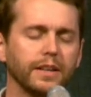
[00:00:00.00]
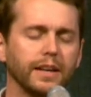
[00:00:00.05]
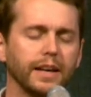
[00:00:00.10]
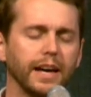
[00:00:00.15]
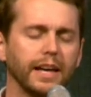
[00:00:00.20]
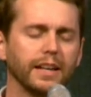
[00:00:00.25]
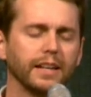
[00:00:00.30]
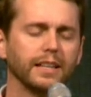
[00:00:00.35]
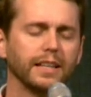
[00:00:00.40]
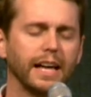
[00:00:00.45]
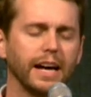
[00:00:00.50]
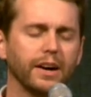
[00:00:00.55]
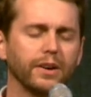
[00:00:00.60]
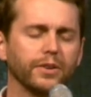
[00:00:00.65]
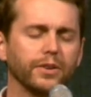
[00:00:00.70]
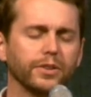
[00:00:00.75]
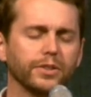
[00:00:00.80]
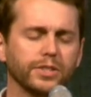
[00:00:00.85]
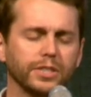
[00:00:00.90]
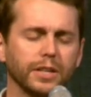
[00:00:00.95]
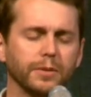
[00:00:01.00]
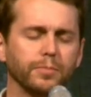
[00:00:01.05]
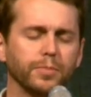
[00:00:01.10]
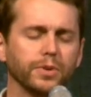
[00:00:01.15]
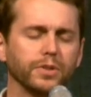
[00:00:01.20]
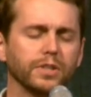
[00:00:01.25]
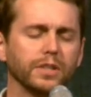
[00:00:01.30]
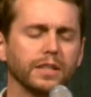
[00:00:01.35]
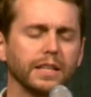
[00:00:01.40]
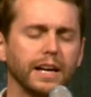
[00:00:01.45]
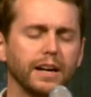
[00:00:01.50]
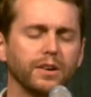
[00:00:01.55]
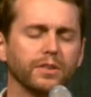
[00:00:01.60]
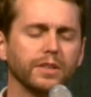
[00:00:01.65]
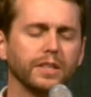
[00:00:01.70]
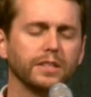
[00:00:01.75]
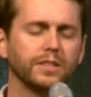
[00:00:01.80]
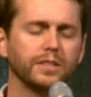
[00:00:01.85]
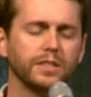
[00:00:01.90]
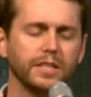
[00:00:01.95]
And allow your shepherds, allow
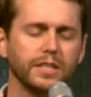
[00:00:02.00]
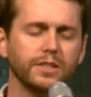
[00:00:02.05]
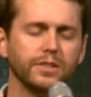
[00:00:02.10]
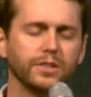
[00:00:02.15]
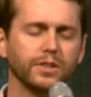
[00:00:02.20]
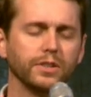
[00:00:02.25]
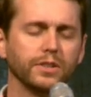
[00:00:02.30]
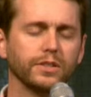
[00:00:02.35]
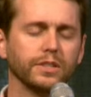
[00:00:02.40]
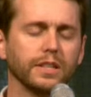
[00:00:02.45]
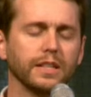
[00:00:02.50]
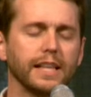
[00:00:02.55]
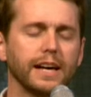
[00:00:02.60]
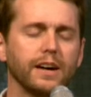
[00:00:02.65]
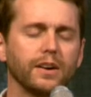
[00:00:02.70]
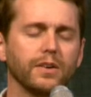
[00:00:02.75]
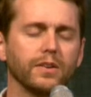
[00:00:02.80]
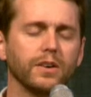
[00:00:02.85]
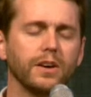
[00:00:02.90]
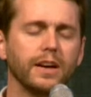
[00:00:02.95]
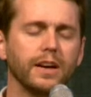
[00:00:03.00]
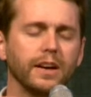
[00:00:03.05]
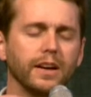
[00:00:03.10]
these teachers, allow